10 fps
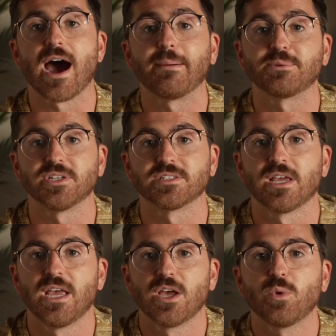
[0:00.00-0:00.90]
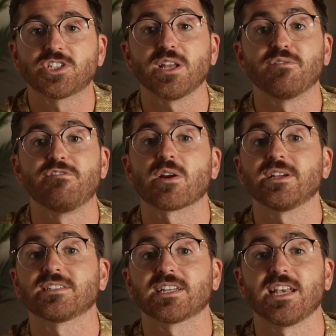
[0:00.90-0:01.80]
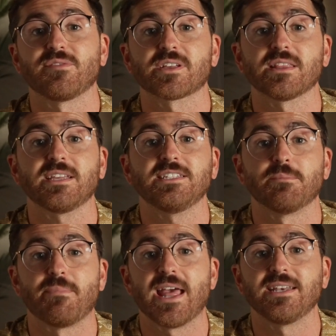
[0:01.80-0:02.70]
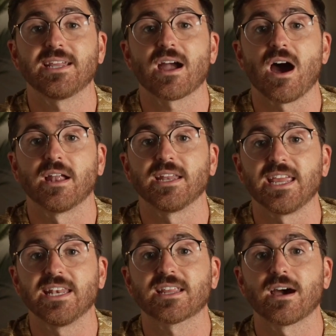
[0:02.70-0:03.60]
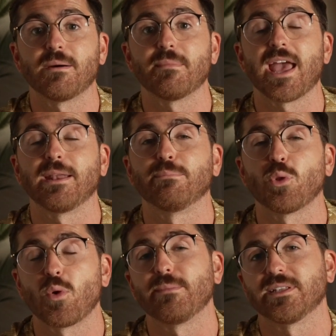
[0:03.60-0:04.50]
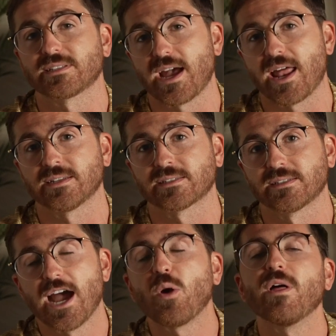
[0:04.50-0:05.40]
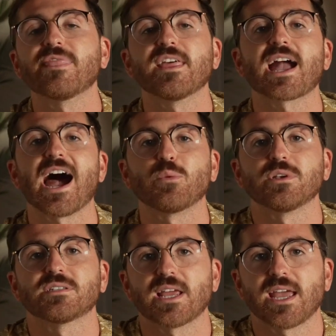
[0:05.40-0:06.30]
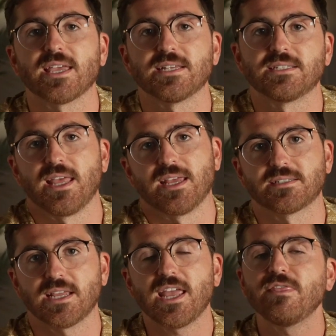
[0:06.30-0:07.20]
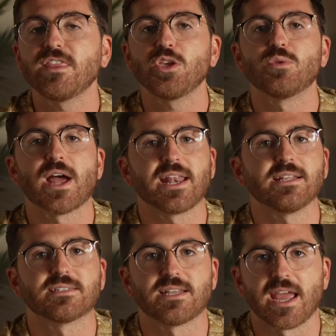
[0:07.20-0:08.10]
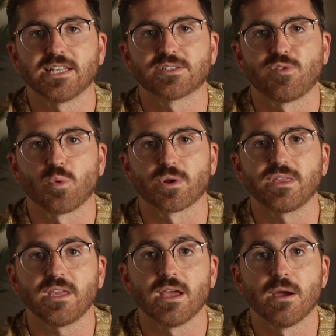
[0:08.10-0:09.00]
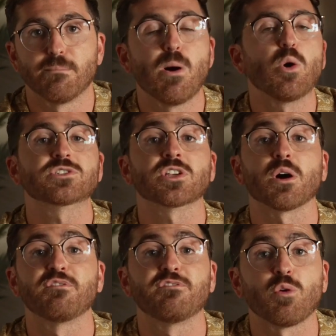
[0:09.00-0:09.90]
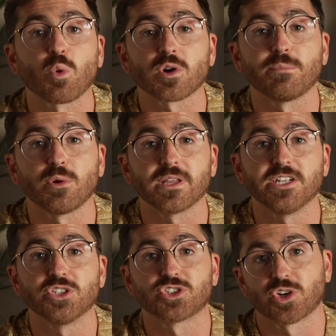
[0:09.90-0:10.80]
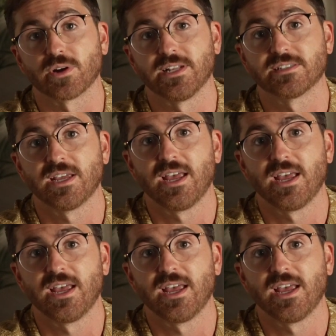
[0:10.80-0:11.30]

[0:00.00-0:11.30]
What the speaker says: options, which can vary significantly depending on income and employment status. Now, one thing I will say is this: in the United States, for the most affordable insurance,